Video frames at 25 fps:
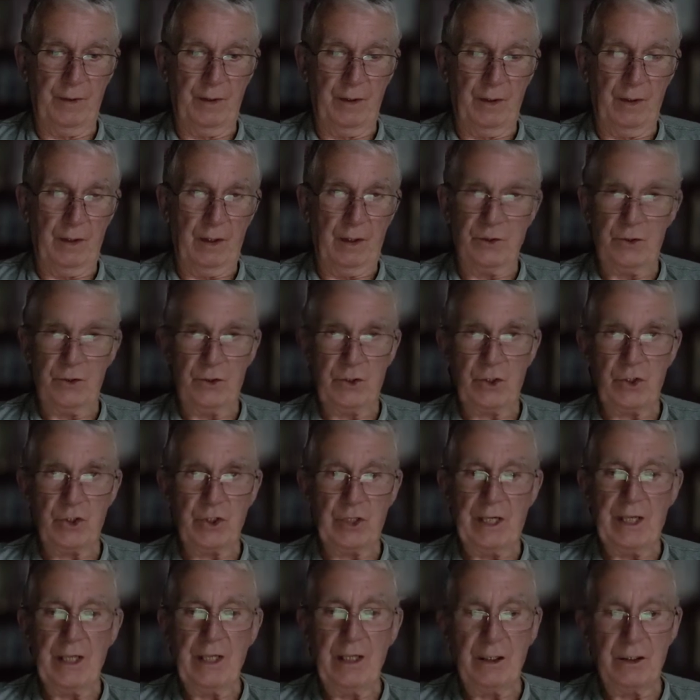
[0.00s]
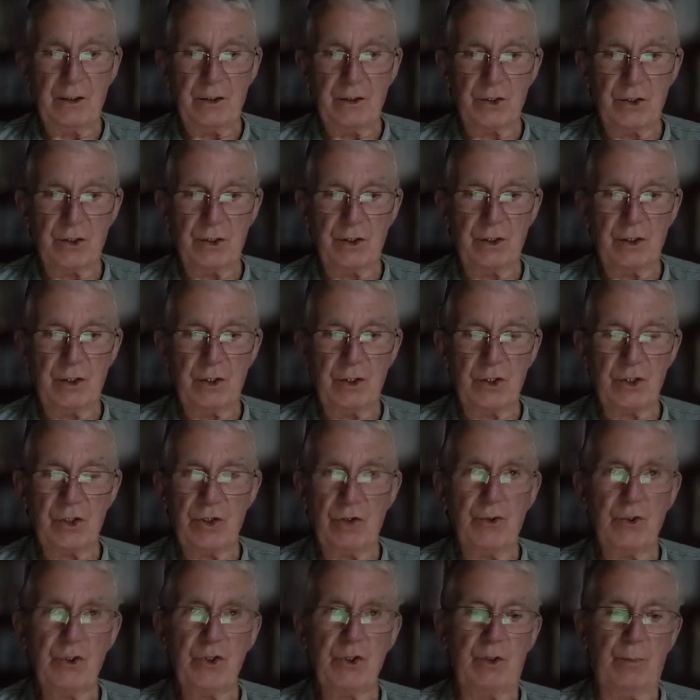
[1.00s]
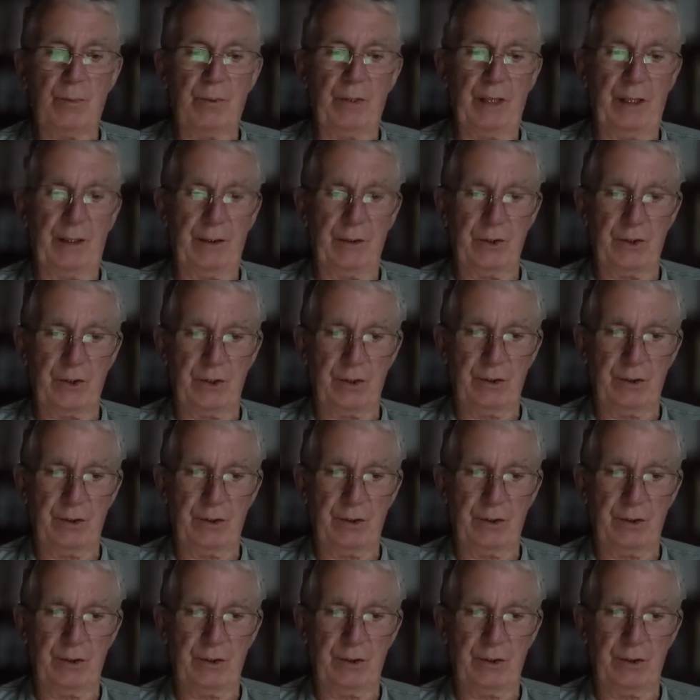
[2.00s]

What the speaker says: It's just alien to these sociopaths.